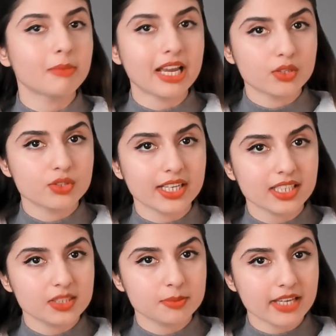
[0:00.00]

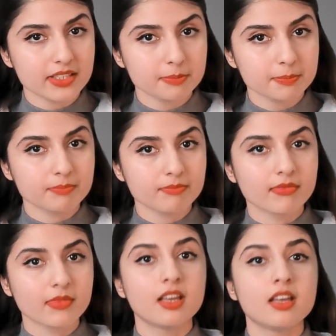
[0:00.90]
myogenic spasm,
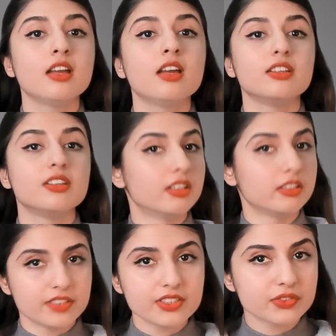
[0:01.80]

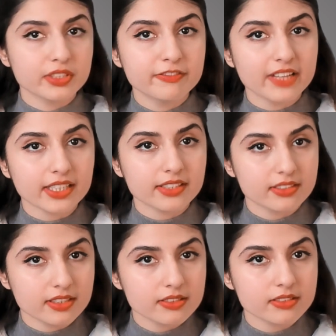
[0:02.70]
nervous
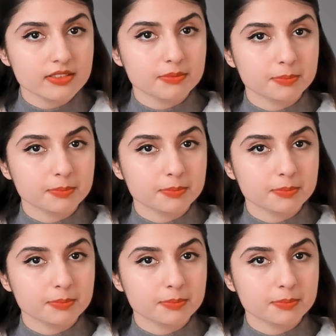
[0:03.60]
reflexes